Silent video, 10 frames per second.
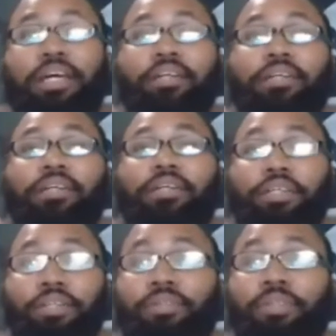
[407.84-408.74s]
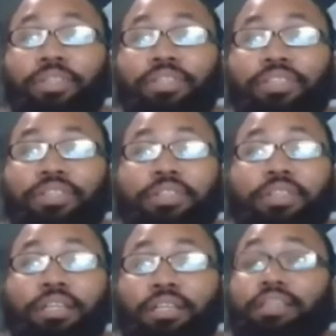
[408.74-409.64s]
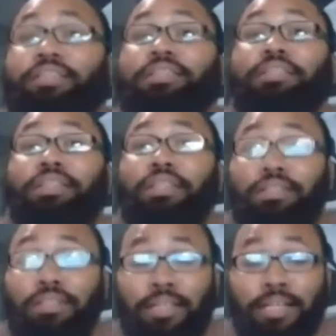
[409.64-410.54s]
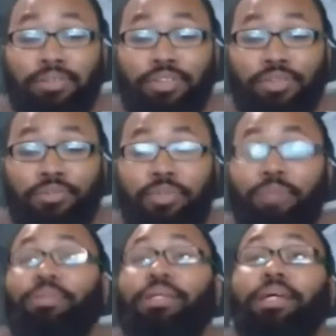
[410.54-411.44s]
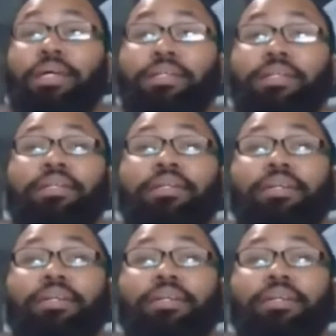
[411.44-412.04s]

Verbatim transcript: being that here is an entity that is allowed to replicate